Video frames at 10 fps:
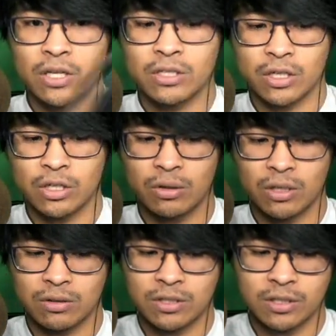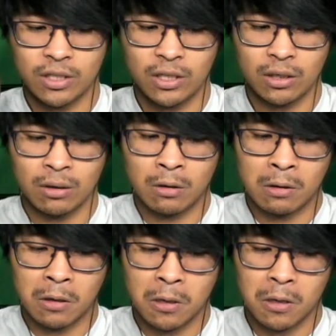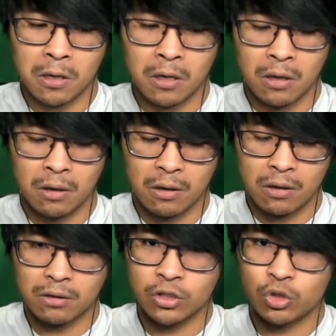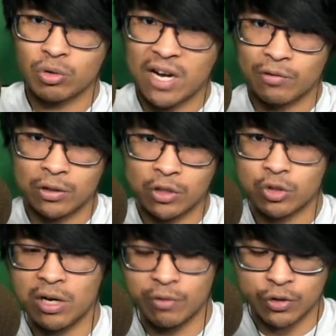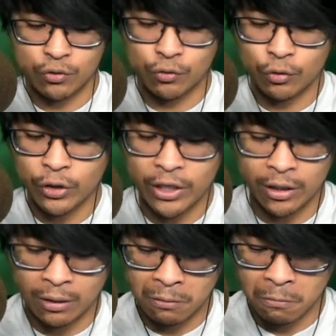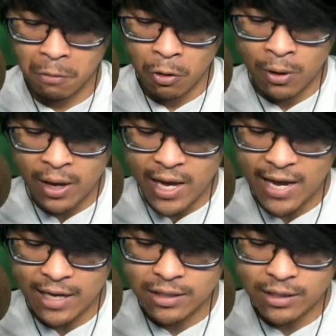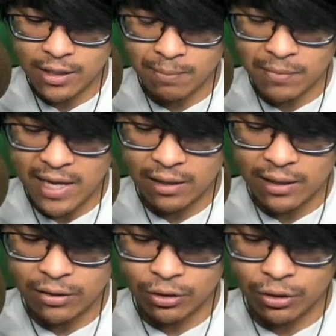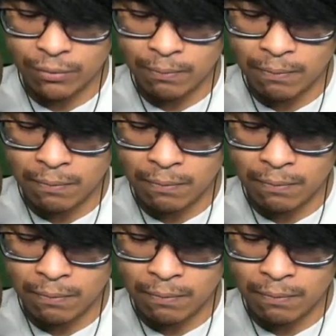that you can see the driver. The driver's free. And that leather